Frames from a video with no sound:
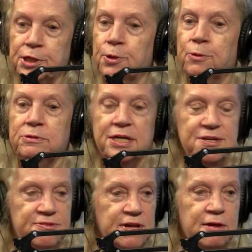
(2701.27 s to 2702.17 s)
you,
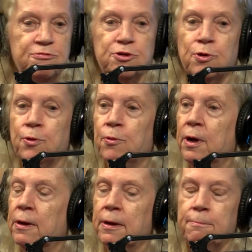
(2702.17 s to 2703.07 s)
deceived you,
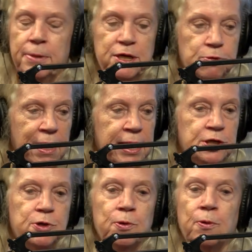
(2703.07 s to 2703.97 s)
betrayed
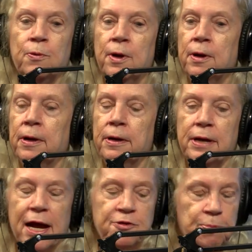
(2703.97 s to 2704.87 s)
you,
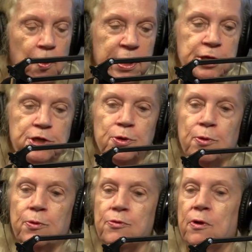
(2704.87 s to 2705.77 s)
exploited
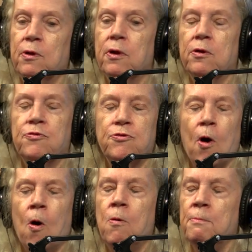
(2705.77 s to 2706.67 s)
you
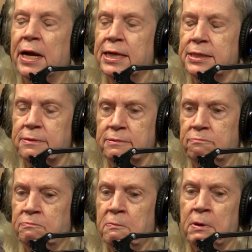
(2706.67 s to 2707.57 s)
so many
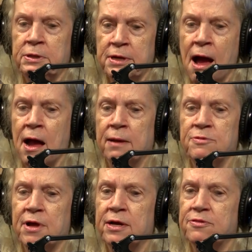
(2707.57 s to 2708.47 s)

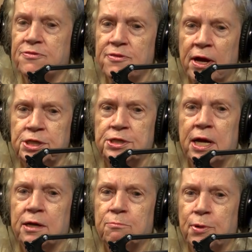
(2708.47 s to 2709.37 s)
times and at such
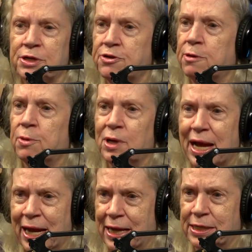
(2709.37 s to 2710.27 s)
an impressionable
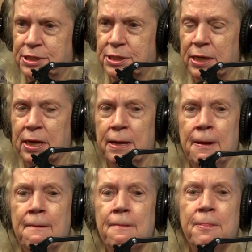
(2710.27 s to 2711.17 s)
age
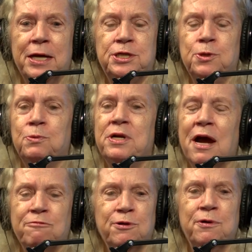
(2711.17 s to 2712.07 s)
that you
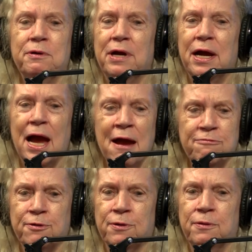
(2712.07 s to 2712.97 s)
never
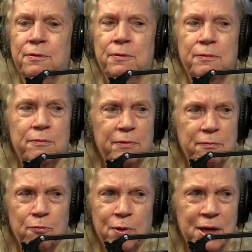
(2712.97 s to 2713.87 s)
ever
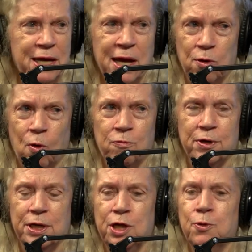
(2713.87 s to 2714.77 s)
really get over
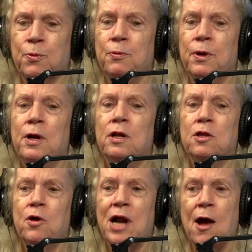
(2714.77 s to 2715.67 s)
it. You
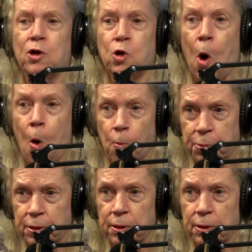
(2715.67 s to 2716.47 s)
learn how to cope,